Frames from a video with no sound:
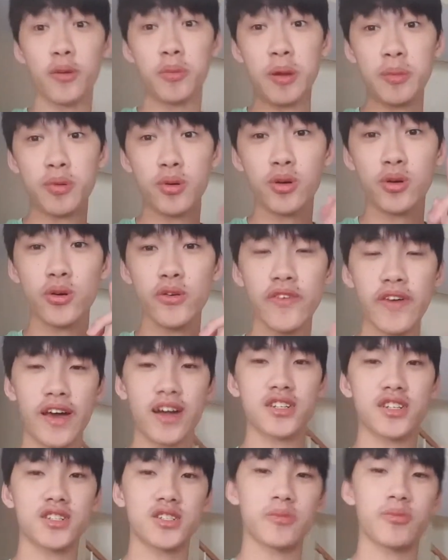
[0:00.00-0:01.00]
for people who've
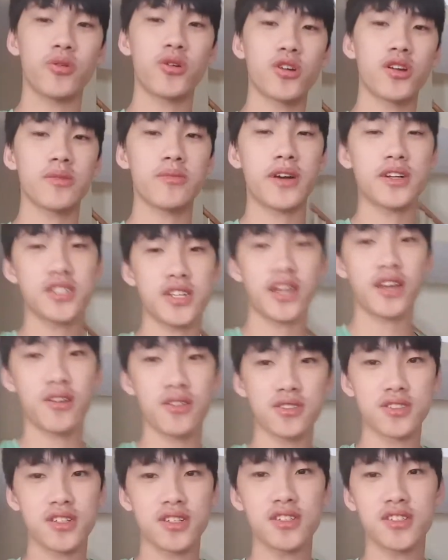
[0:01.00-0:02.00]
actually supported my
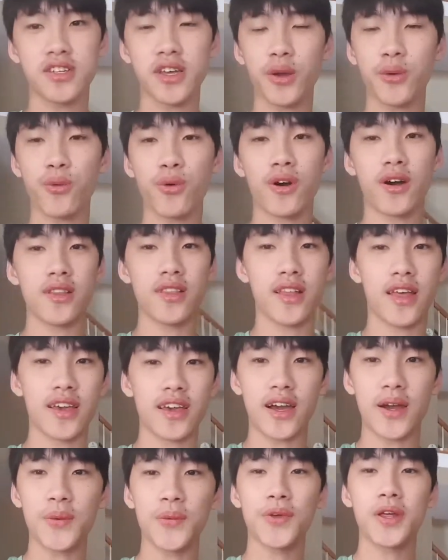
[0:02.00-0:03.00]
channel since day one.
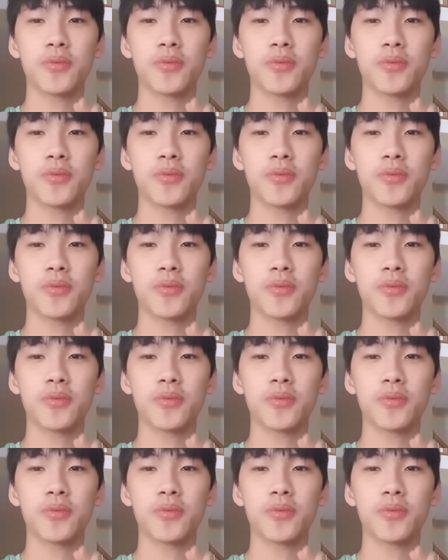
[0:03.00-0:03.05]
Like, I